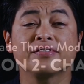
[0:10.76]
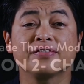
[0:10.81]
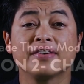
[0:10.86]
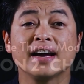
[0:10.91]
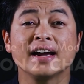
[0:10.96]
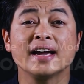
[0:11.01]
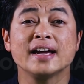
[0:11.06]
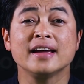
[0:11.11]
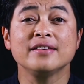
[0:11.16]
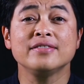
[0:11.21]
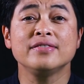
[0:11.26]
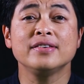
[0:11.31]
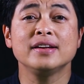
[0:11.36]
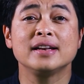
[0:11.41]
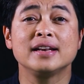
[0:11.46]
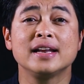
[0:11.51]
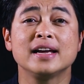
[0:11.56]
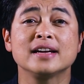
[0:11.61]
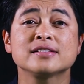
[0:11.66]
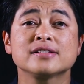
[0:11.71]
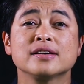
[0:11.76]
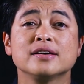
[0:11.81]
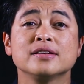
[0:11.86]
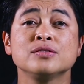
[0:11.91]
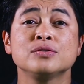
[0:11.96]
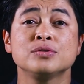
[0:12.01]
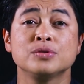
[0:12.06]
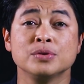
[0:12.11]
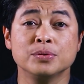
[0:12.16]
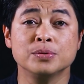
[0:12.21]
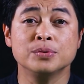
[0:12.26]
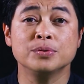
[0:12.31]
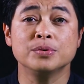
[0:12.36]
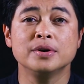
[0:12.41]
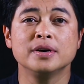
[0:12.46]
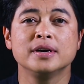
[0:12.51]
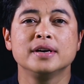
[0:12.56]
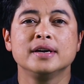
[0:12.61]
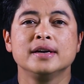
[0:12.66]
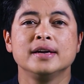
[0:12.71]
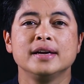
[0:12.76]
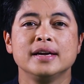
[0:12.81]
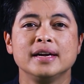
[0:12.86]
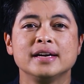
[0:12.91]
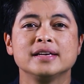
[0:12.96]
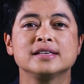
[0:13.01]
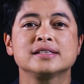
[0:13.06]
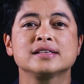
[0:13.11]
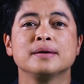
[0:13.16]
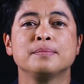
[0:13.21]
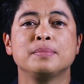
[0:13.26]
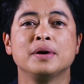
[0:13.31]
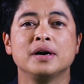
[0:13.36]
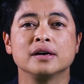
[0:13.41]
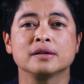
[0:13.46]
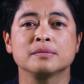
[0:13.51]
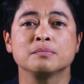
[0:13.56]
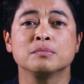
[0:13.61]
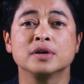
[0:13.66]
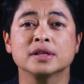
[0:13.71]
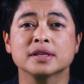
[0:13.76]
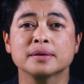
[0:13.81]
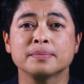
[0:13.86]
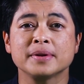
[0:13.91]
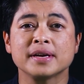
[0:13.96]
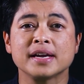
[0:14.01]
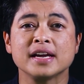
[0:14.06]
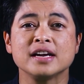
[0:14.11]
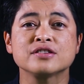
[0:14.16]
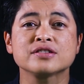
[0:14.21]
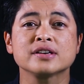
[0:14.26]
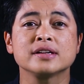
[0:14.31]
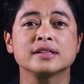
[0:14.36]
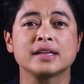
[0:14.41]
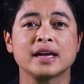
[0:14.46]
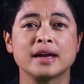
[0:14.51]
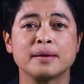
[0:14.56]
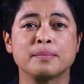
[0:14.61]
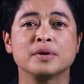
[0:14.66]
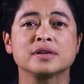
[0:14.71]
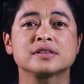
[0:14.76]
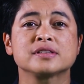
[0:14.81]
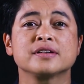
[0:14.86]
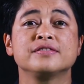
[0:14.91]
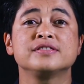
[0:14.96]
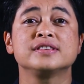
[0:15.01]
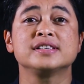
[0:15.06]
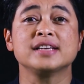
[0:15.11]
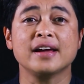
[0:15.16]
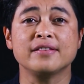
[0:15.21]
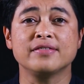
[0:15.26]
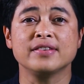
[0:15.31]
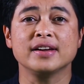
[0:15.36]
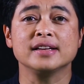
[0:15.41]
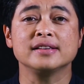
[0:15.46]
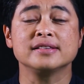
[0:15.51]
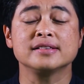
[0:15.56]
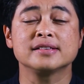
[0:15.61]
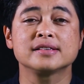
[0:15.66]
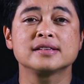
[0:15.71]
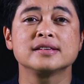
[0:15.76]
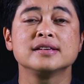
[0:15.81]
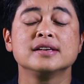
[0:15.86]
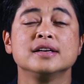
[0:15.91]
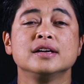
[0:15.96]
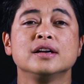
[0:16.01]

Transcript: 5, Lesson 2 is about multiplication tables of sevens.